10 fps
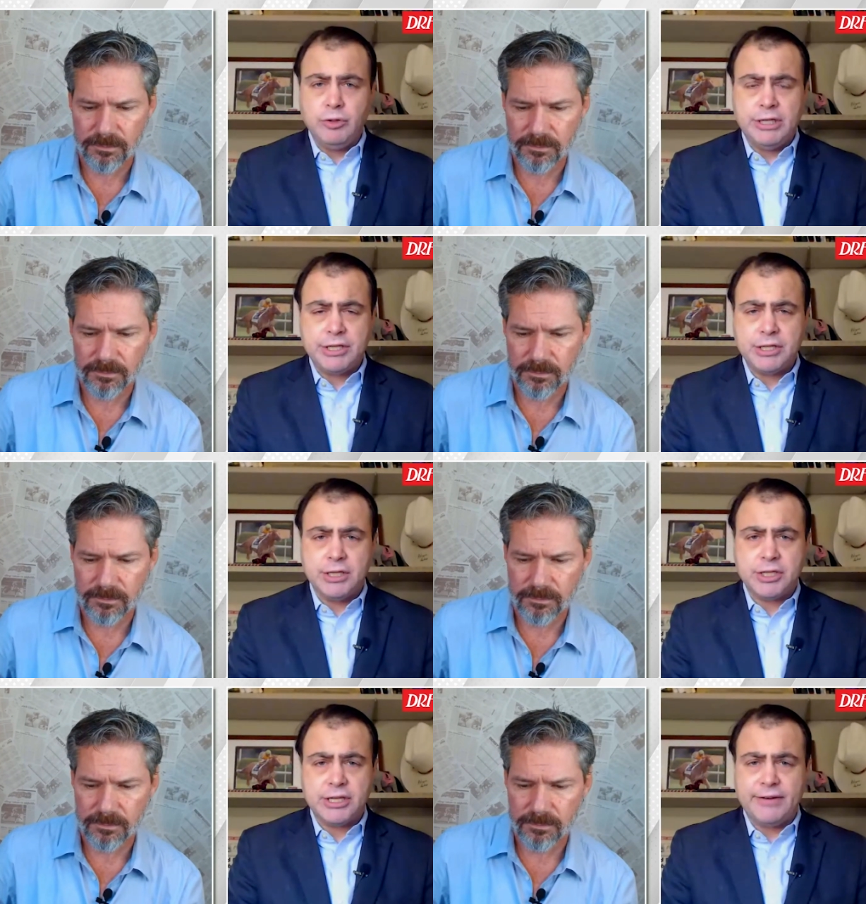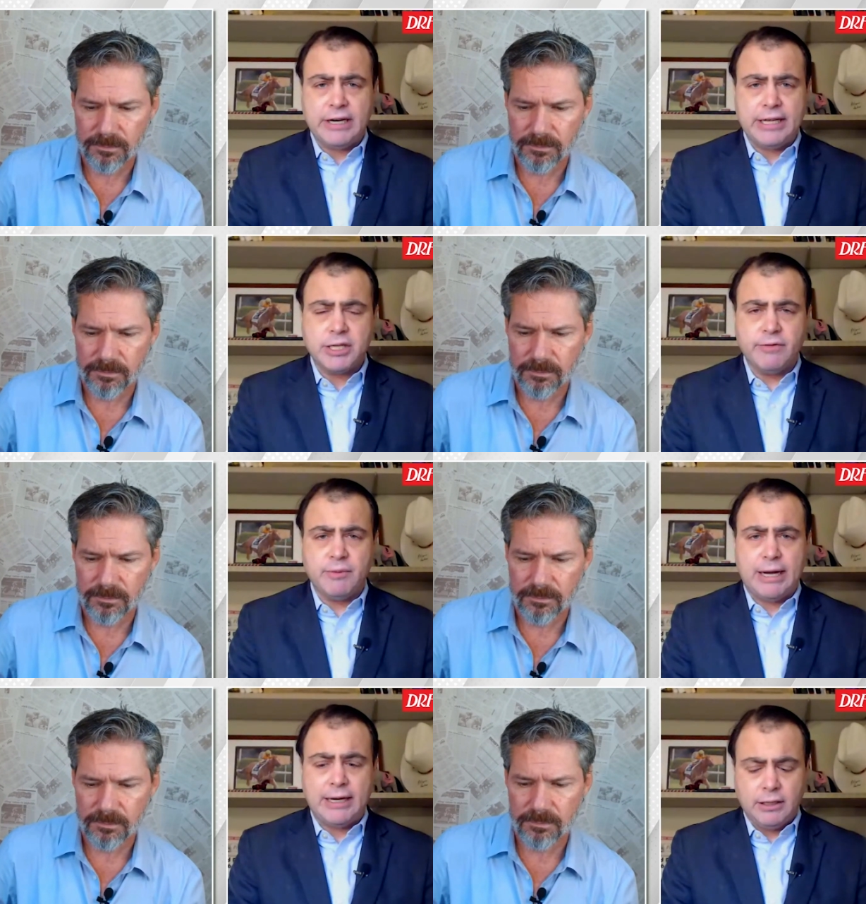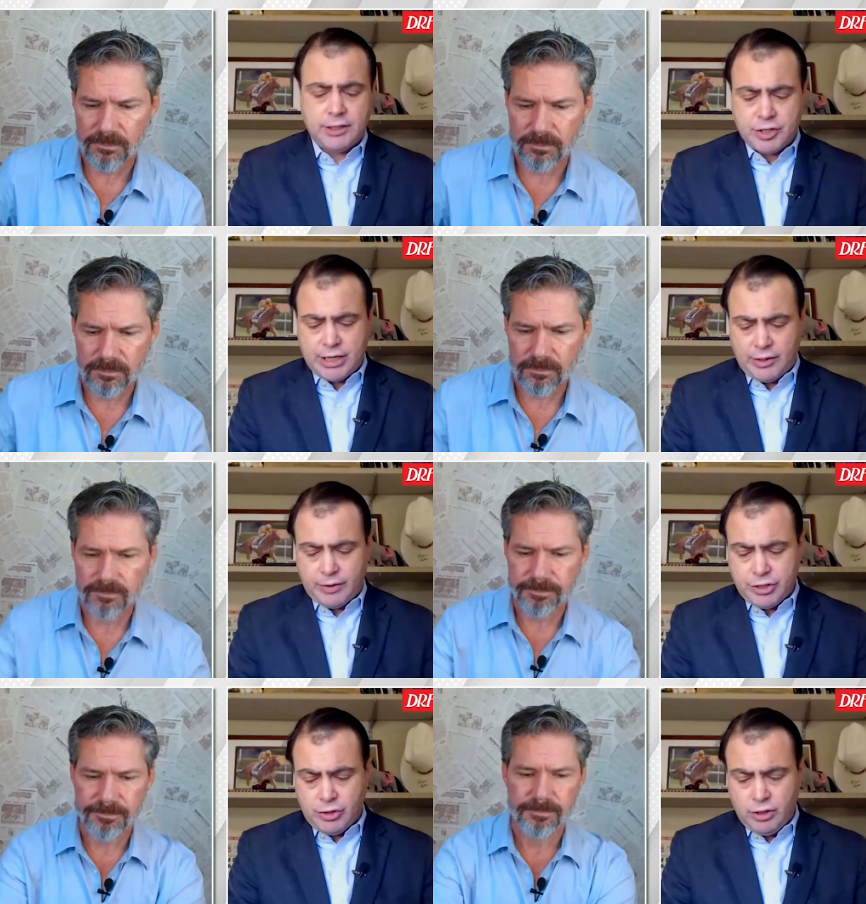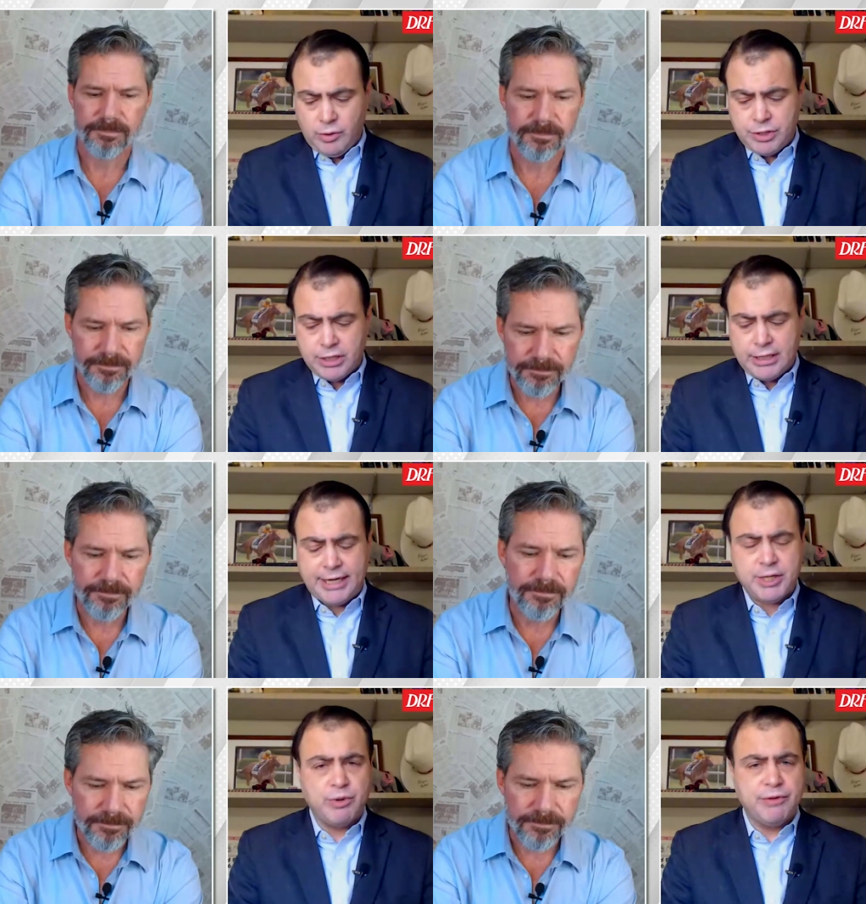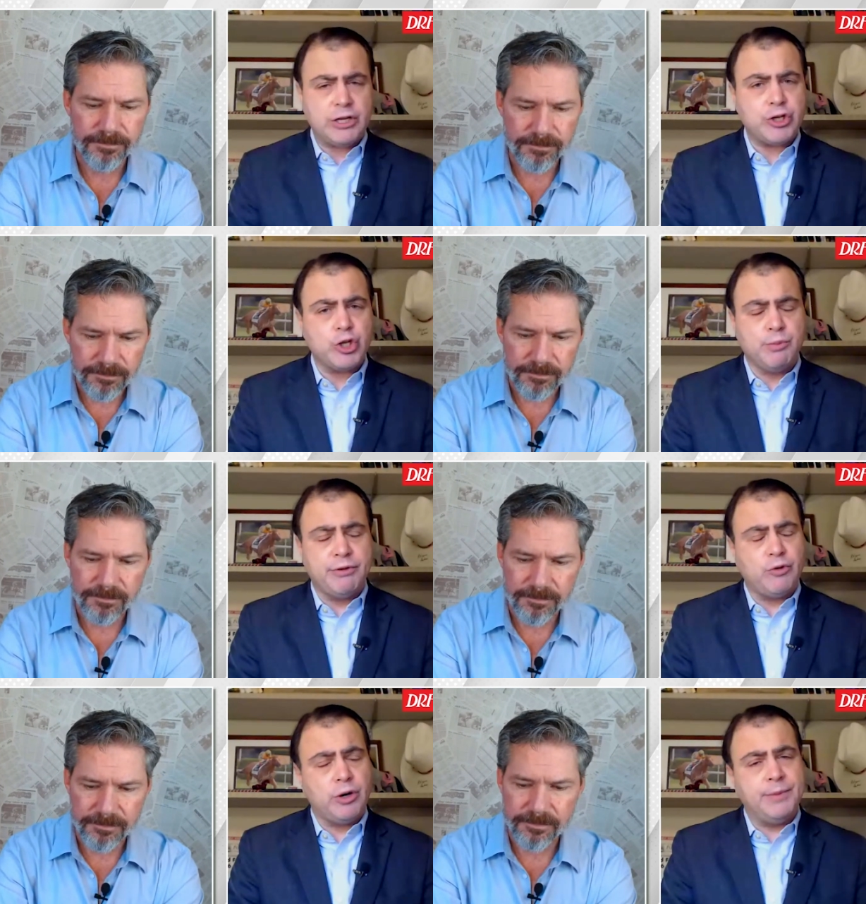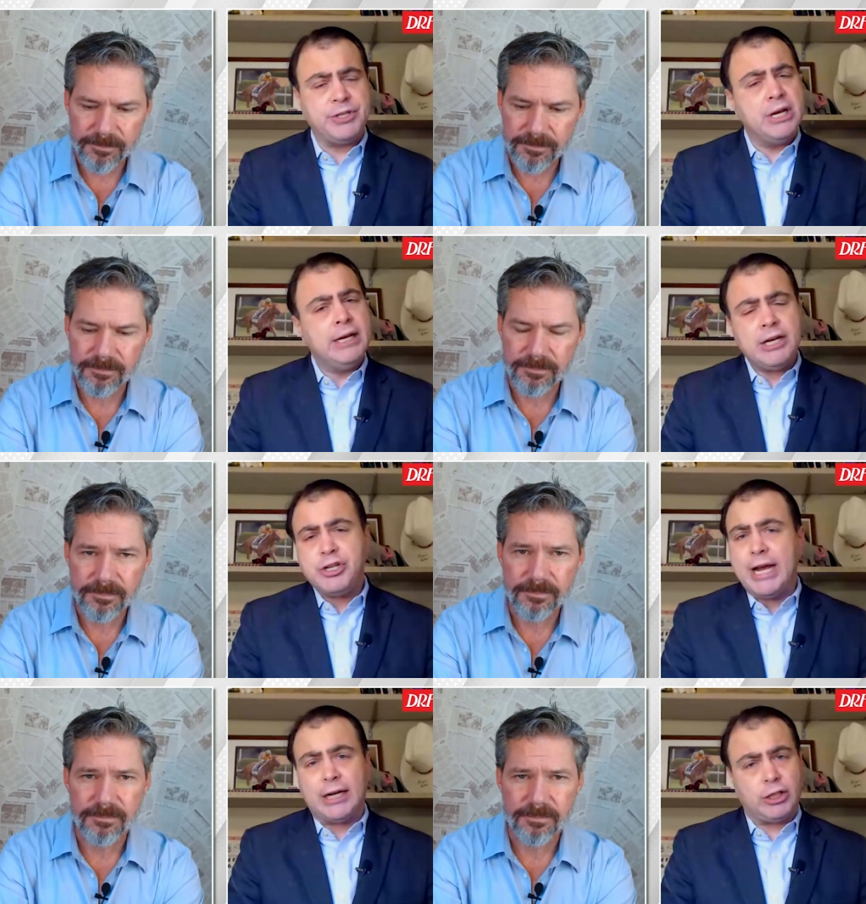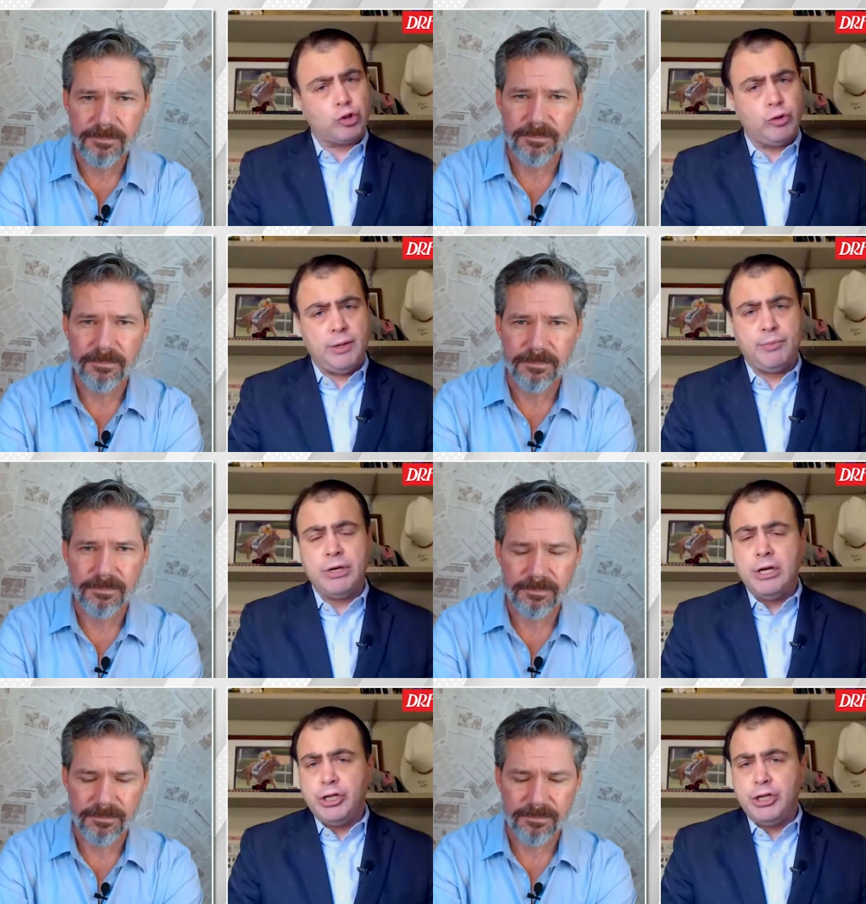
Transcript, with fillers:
Speaker 1: distance, seven eighths of a mile at Saratoga was a nice professional performance. Now she got a trip.